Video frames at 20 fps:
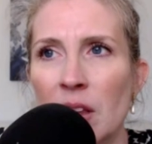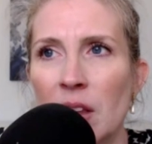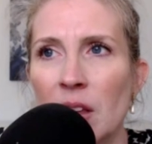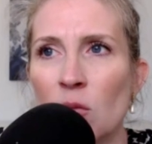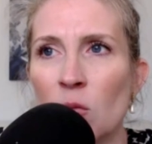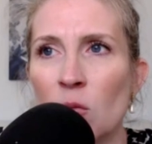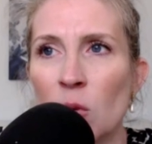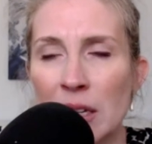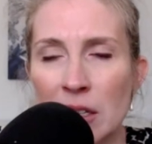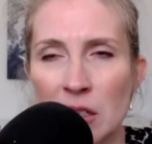
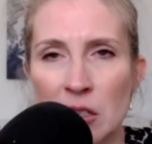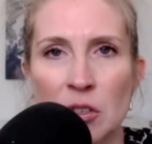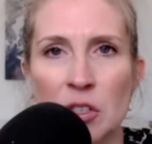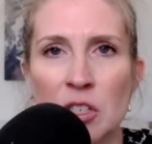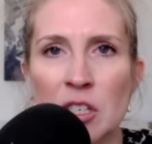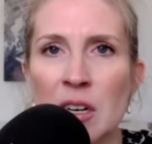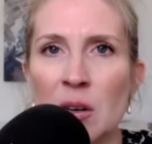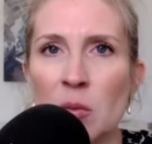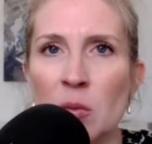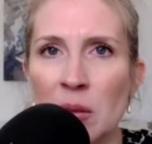
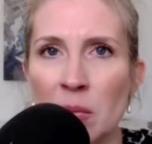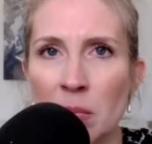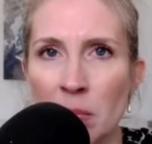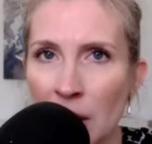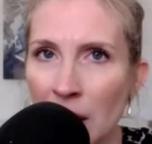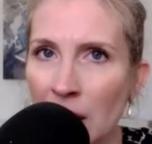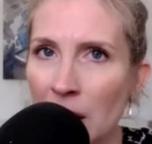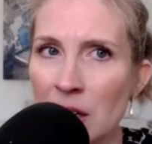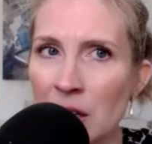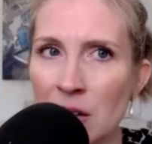researching with
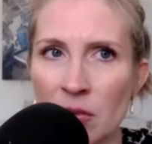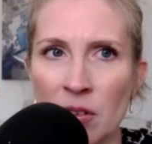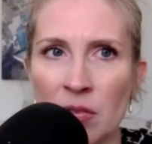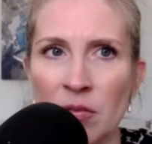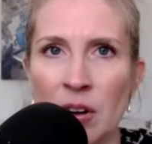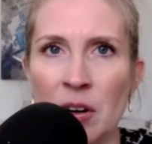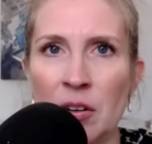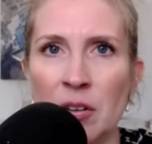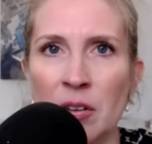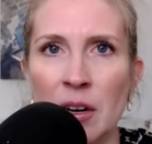many different
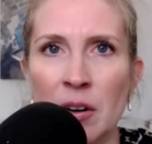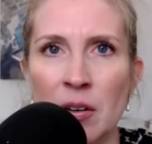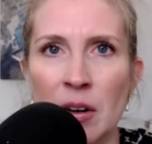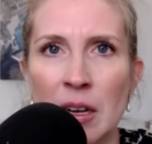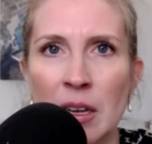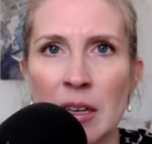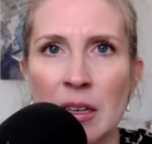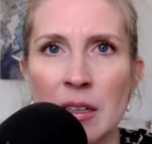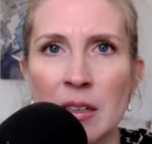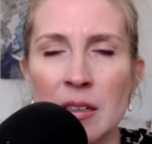
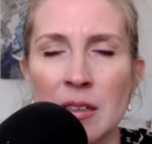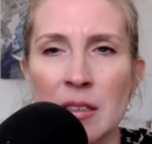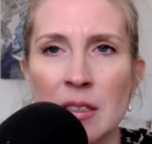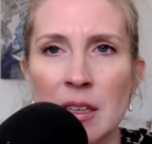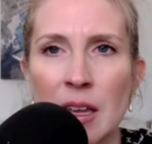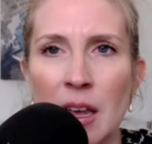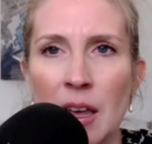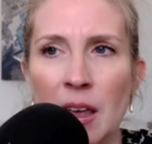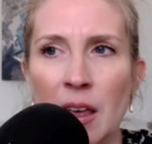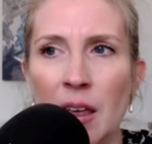veterinarians
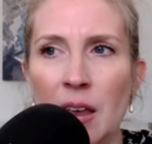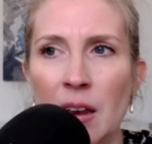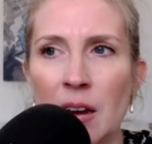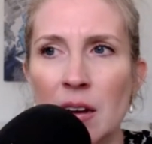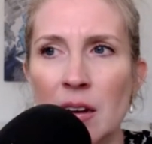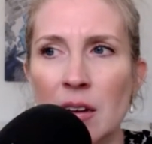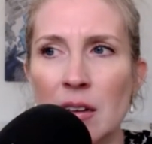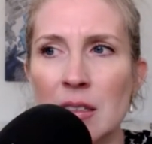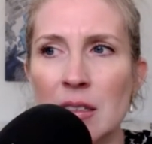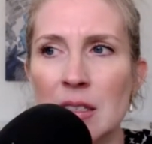
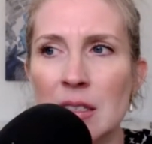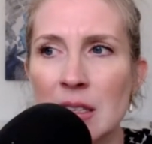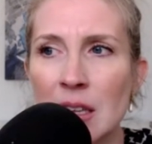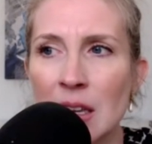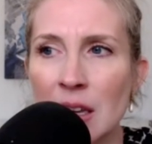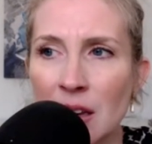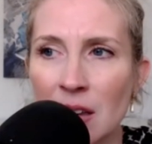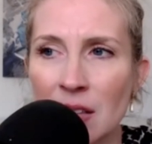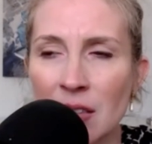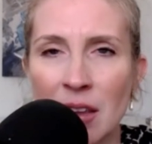and
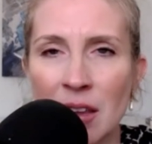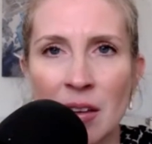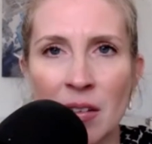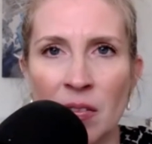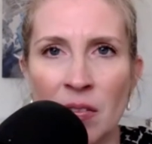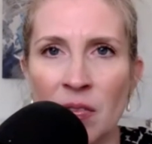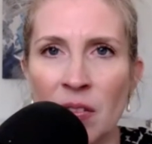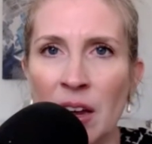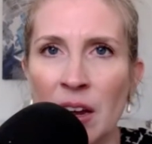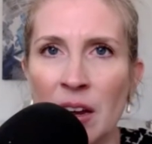seeing the
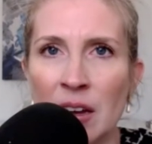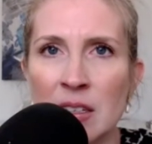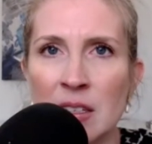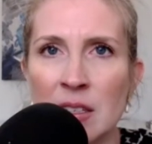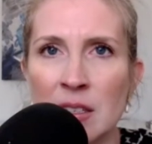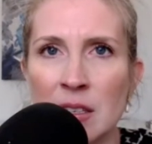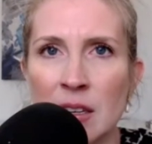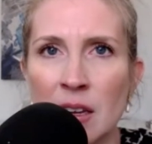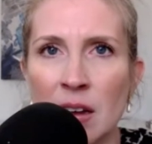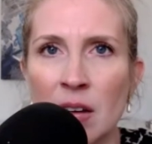
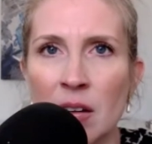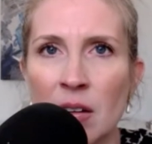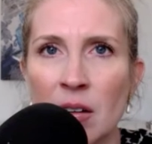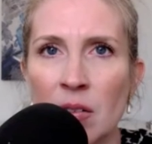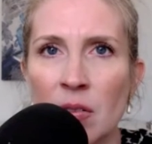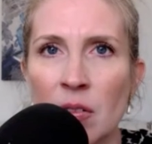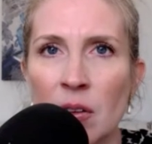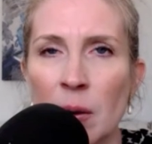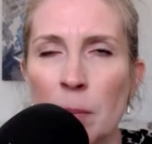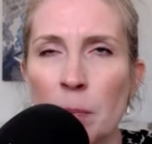effects
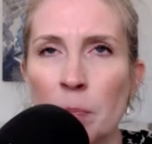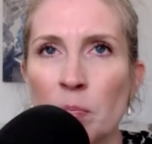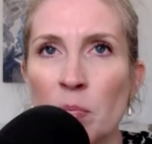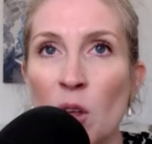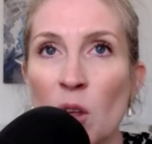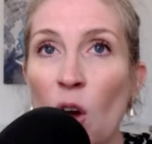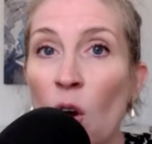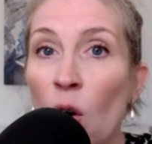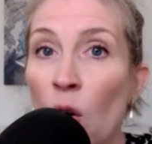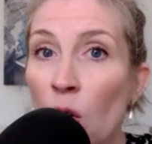of
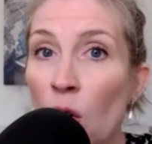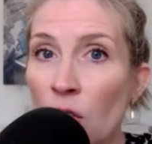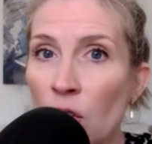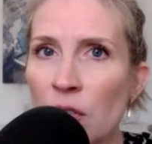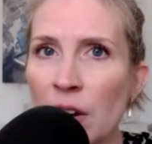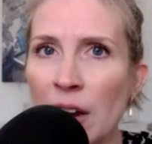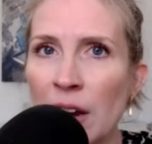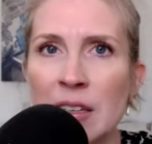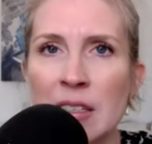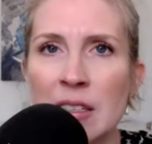
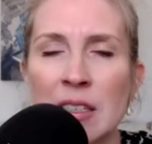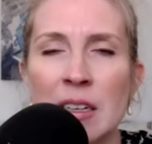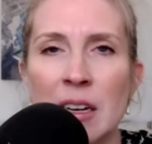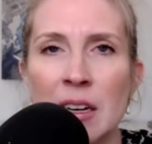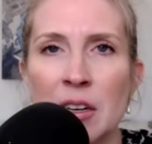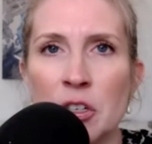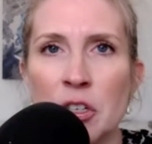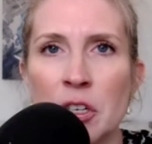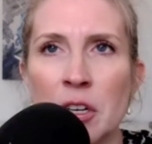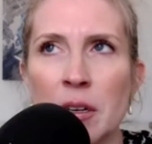
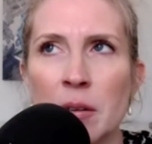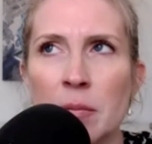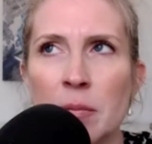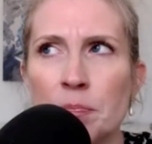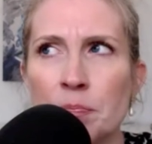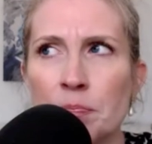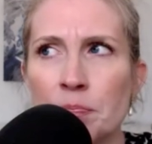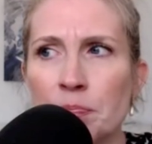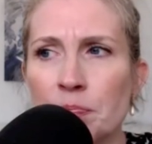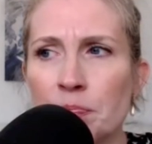
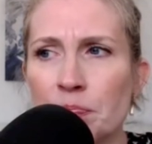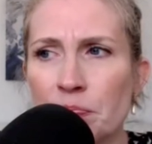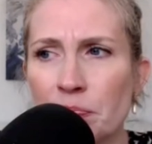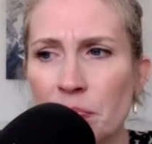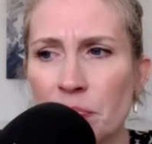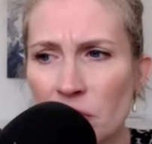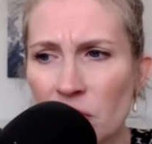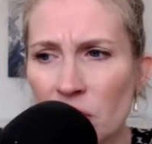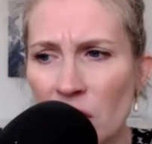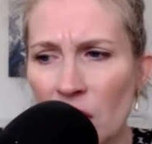over-vaccination
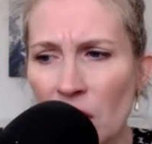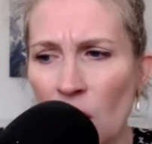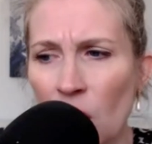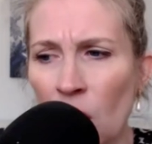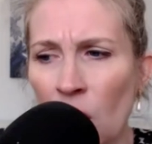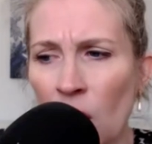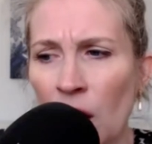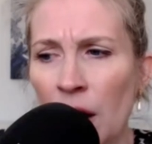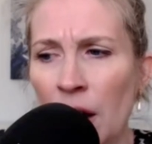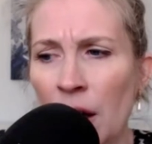
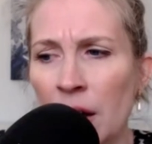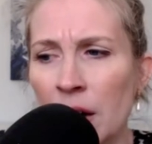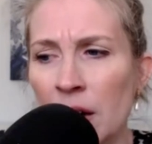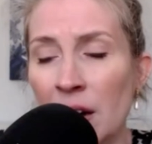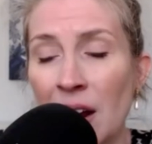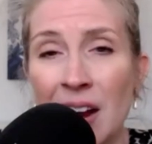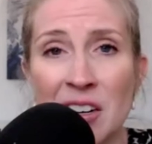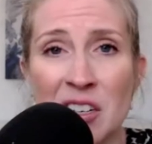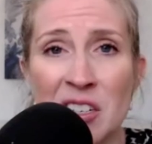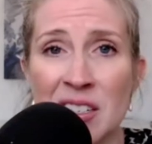on
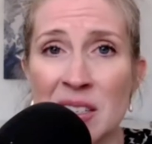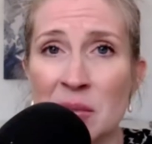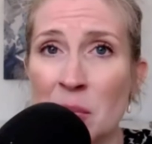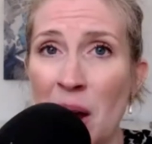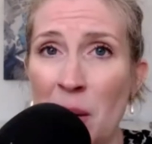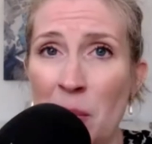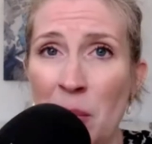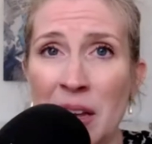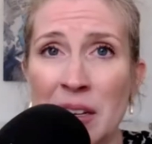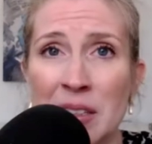not just
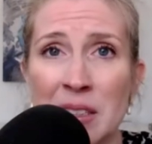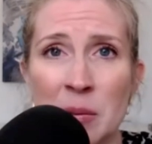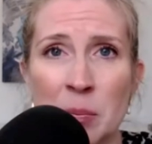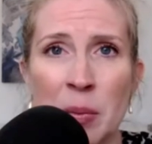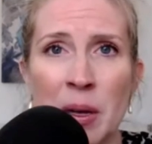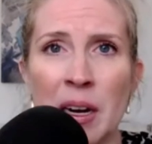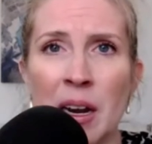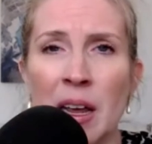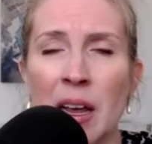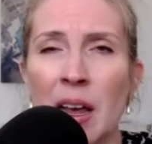my pets,
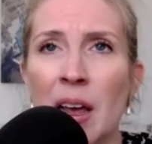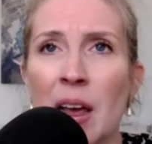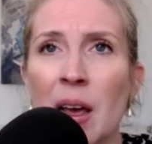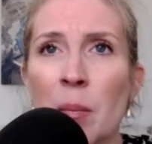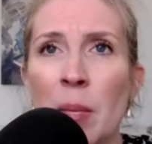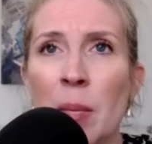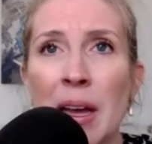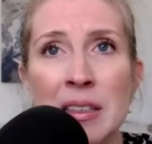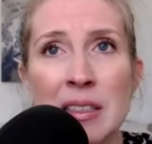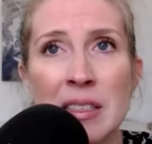but
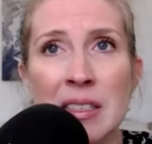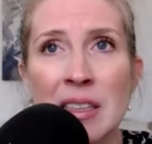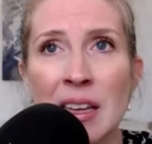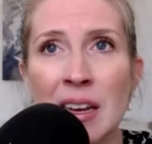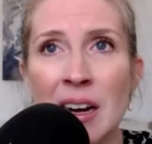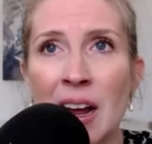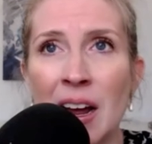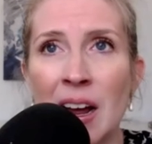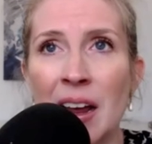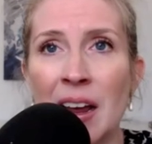pets that
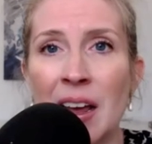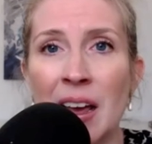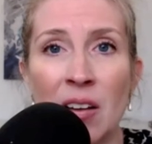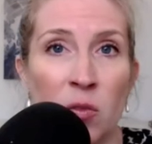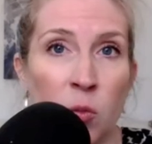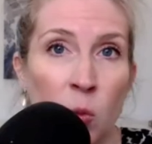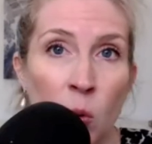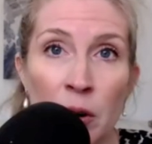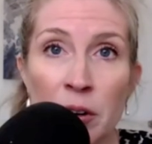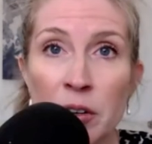I
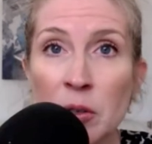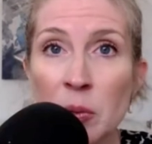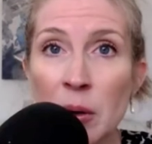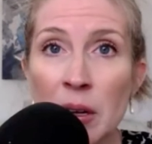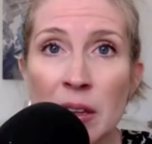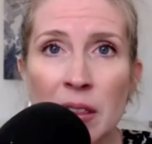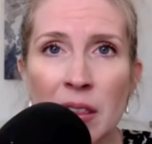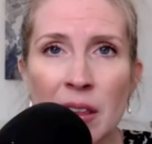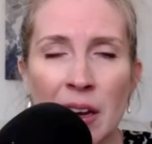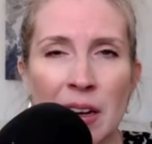have worked
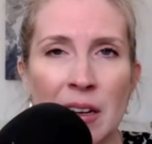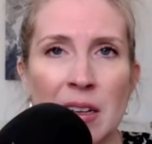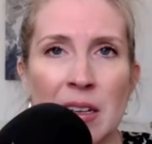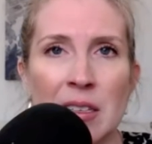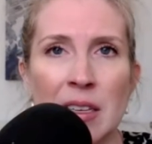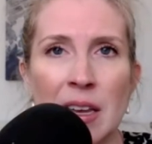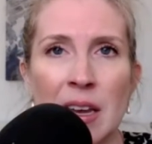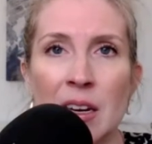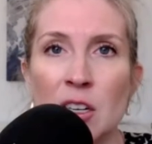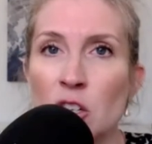with
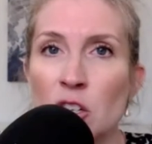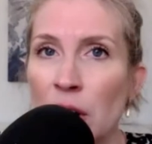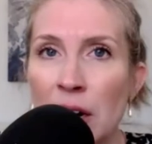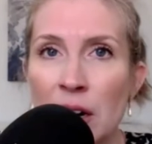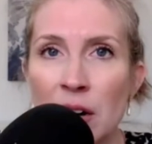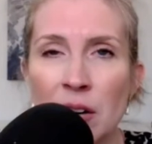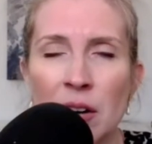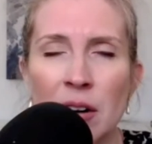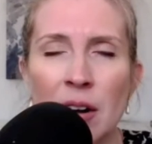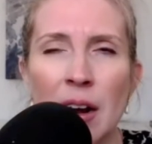as a
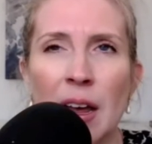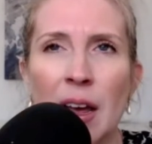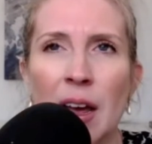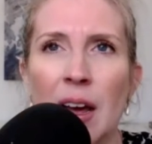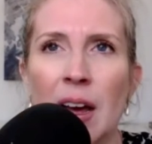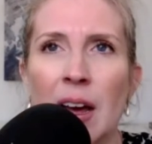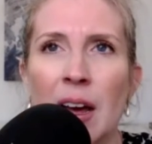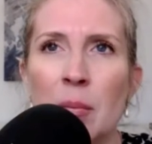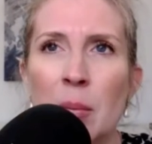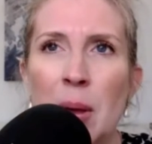trainer,
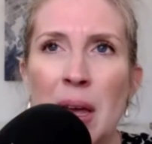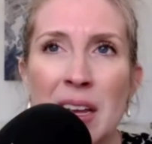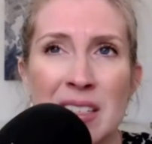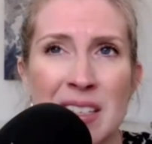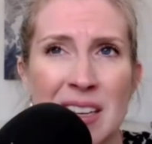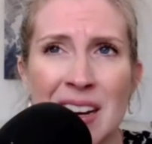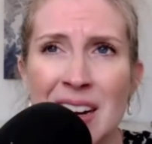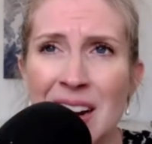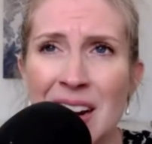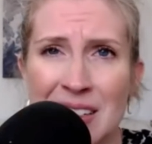as
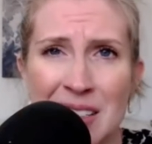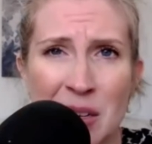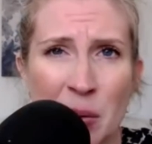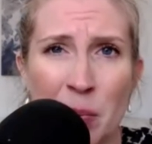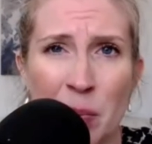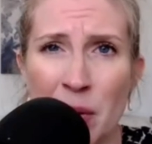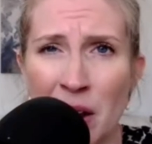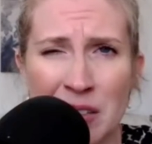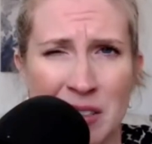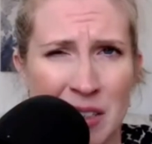
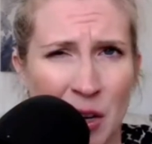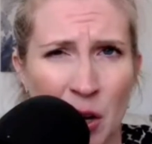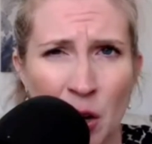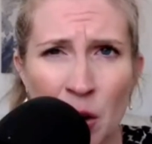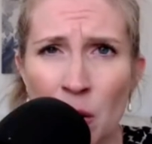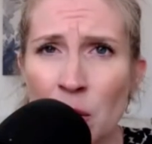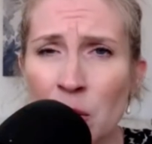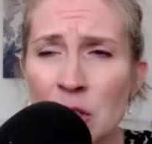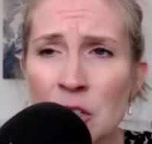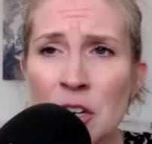a
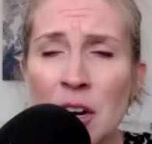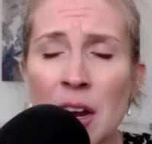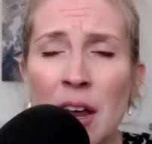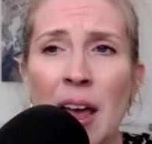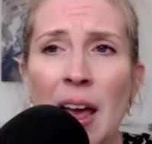coach.